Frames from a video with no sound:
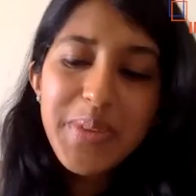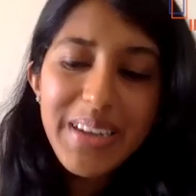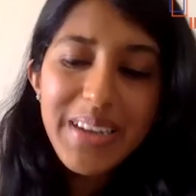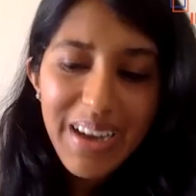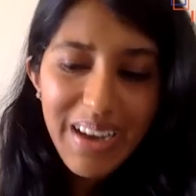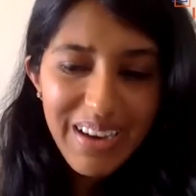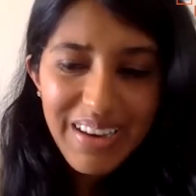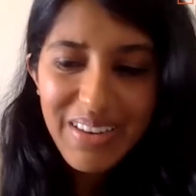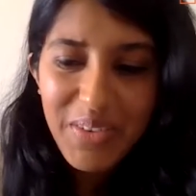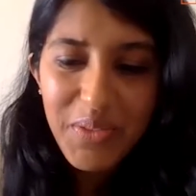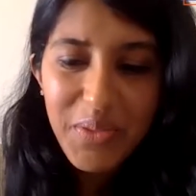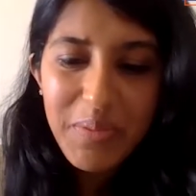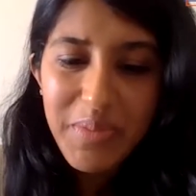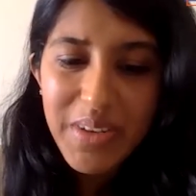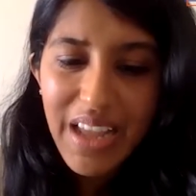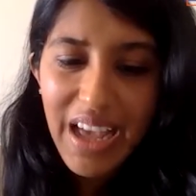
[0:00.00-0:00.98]

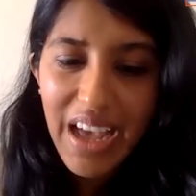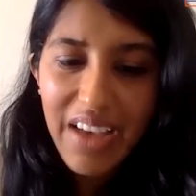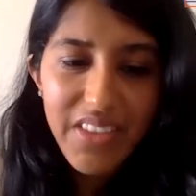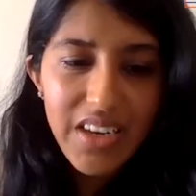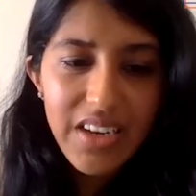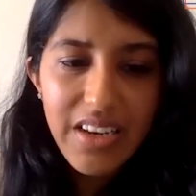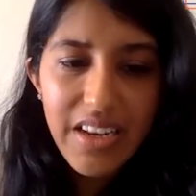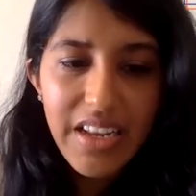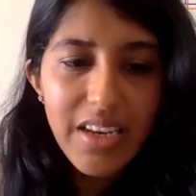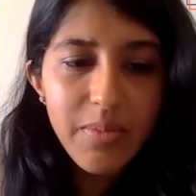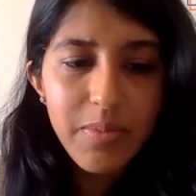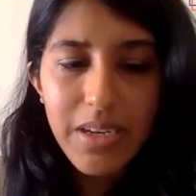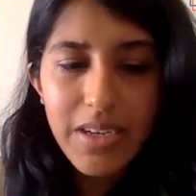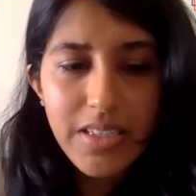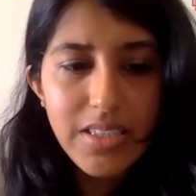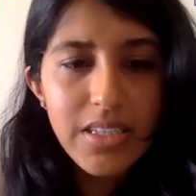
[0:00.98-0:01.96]
have that innate
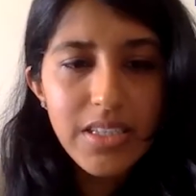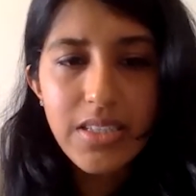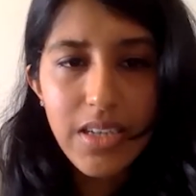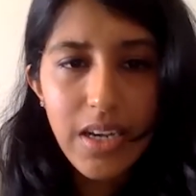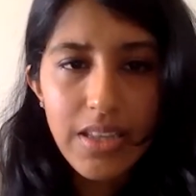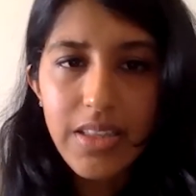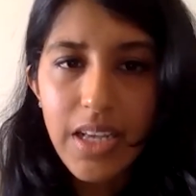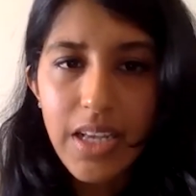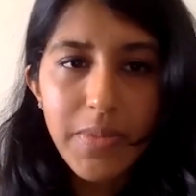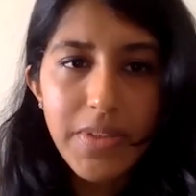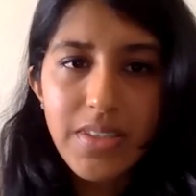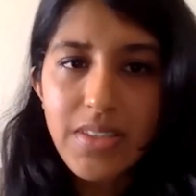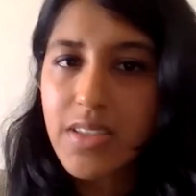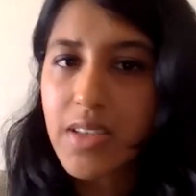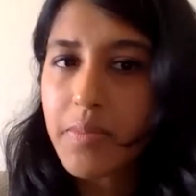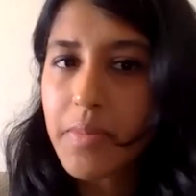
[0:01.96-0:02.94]
ability to run their
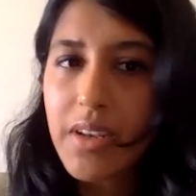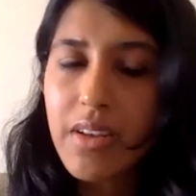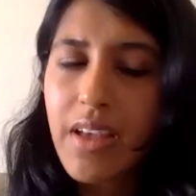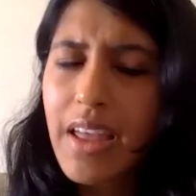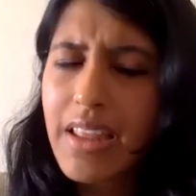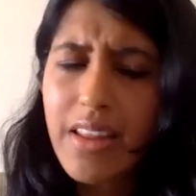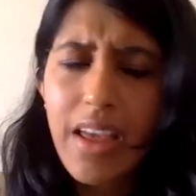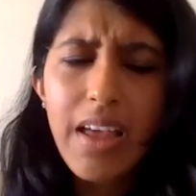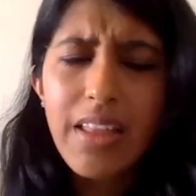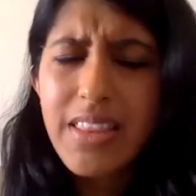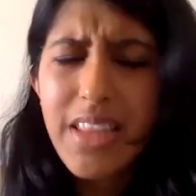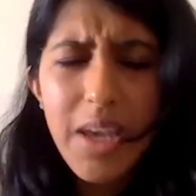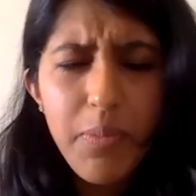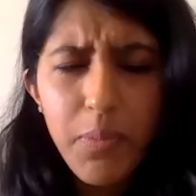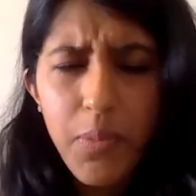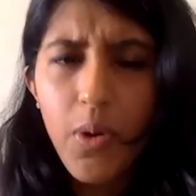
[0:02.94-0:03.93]
business. I mean, and
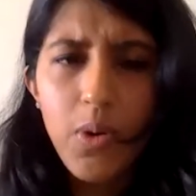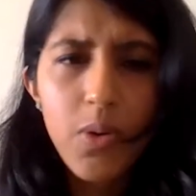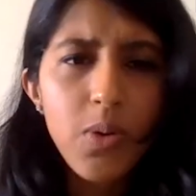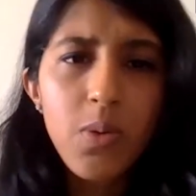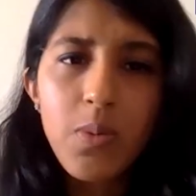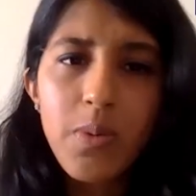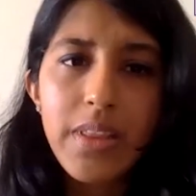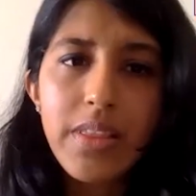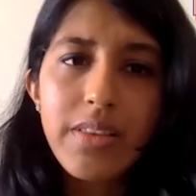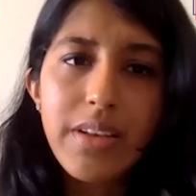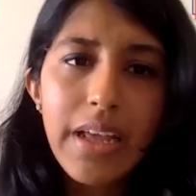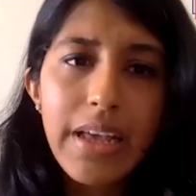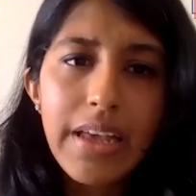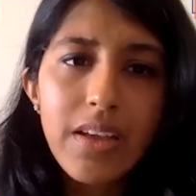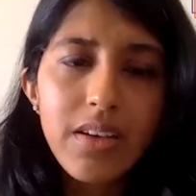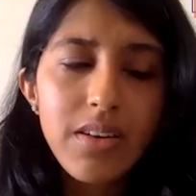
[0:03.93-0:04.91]
they borrow with
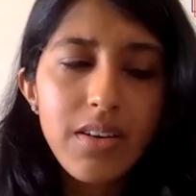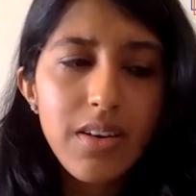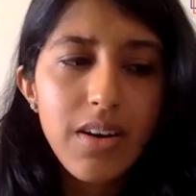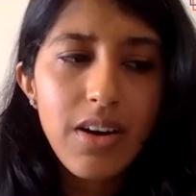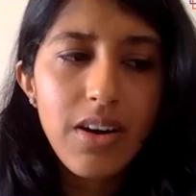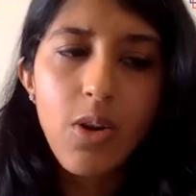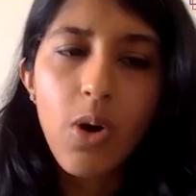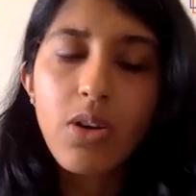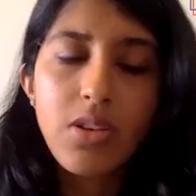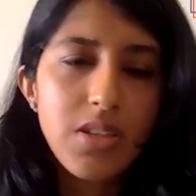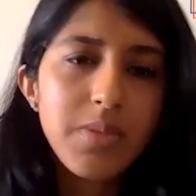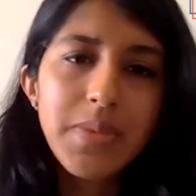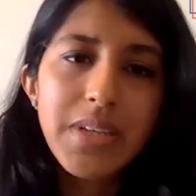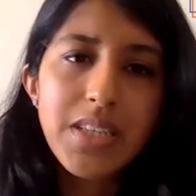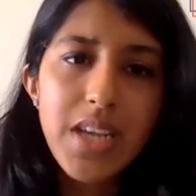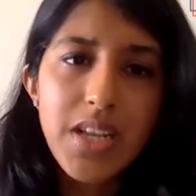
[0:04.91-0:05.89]
like a
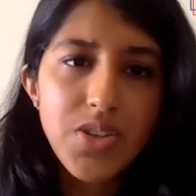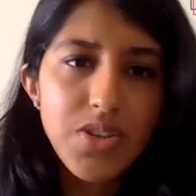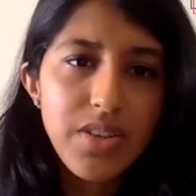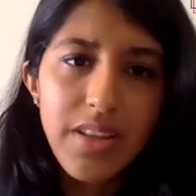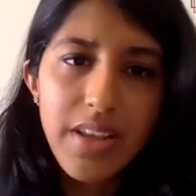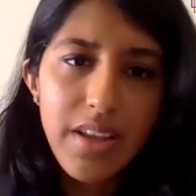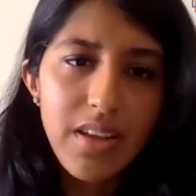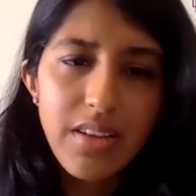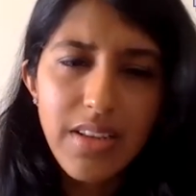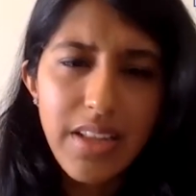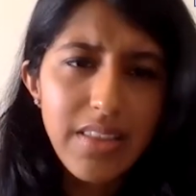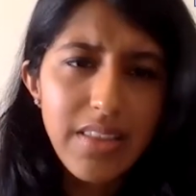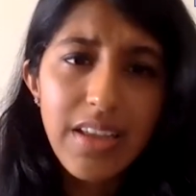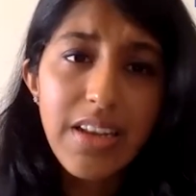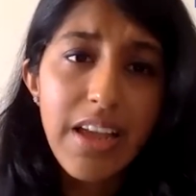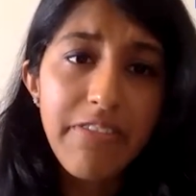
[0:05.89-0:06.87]
long-term intention.
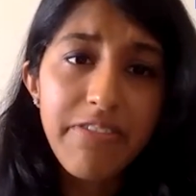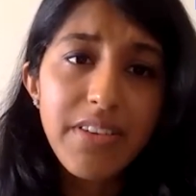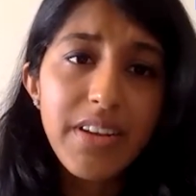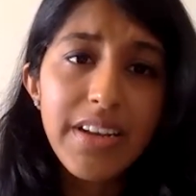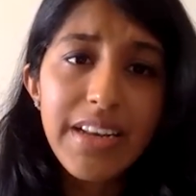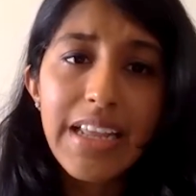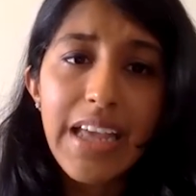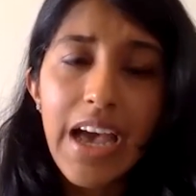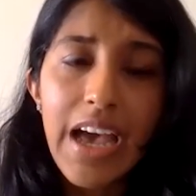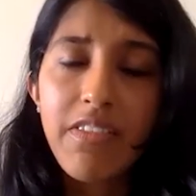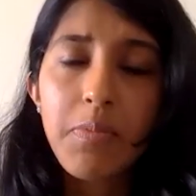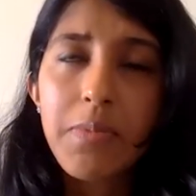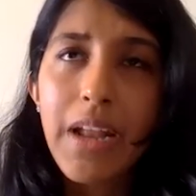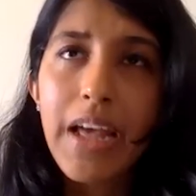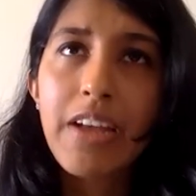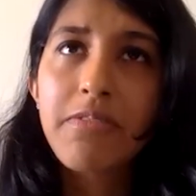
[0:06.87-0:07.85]
They definitely have a
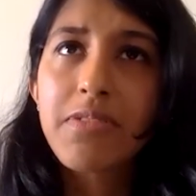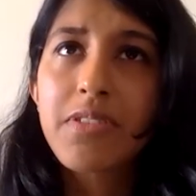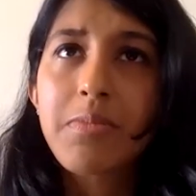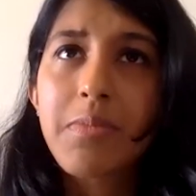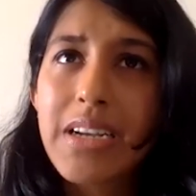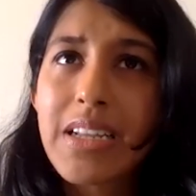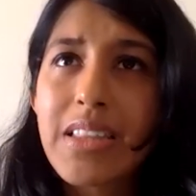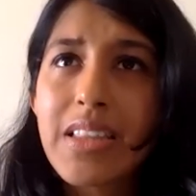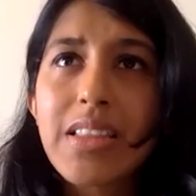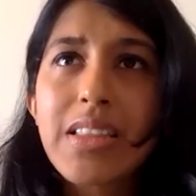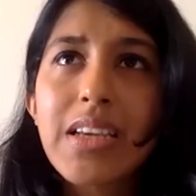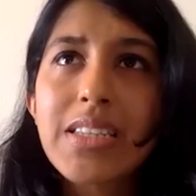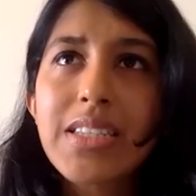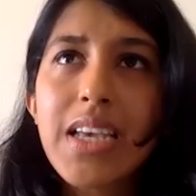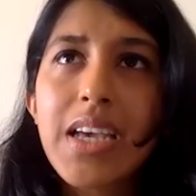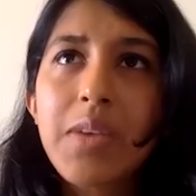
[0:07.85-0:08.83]
plan for the money that they
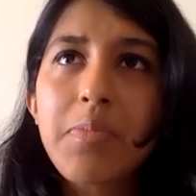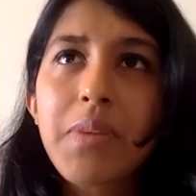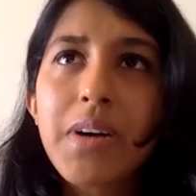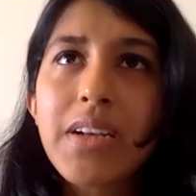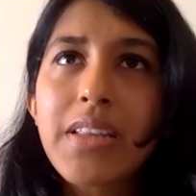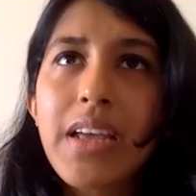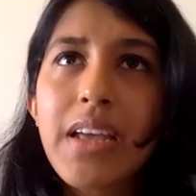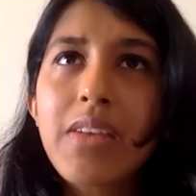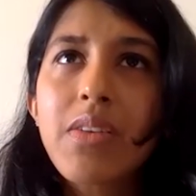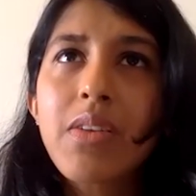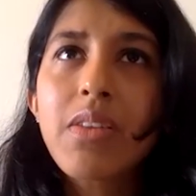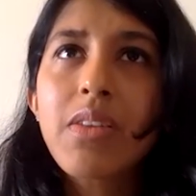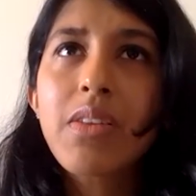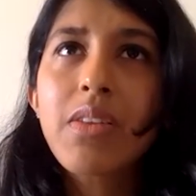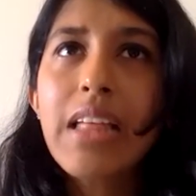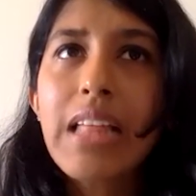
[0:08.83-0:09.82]
take. But then,
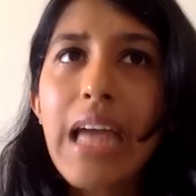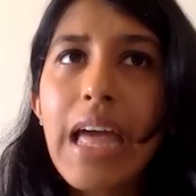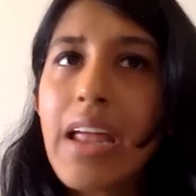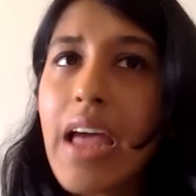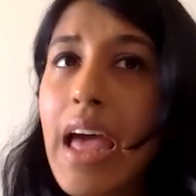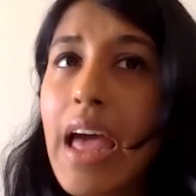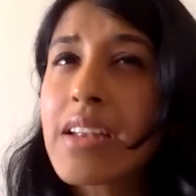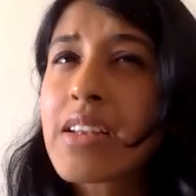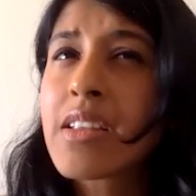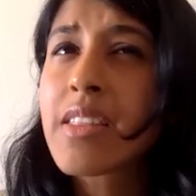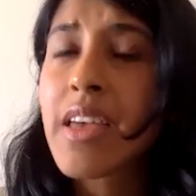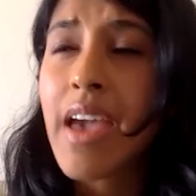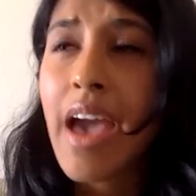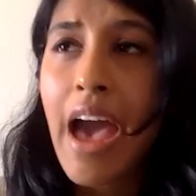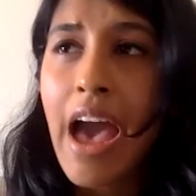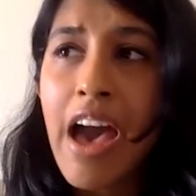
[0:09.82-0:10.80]
and
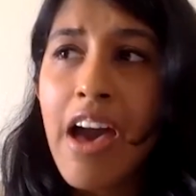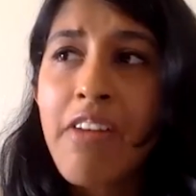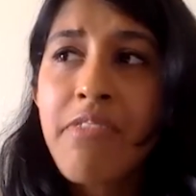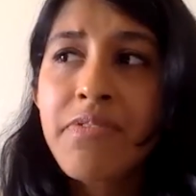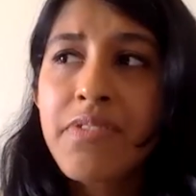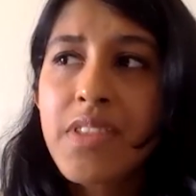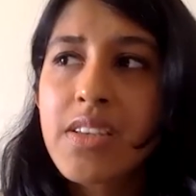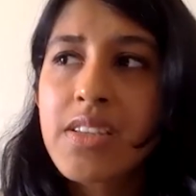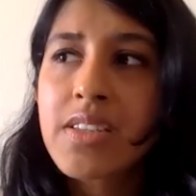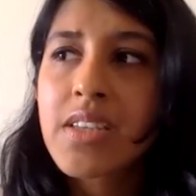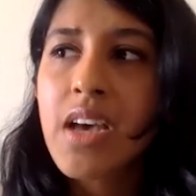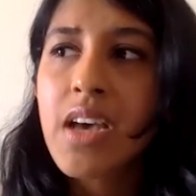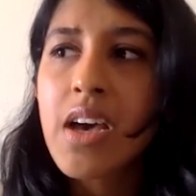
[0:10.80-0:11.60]
they have this,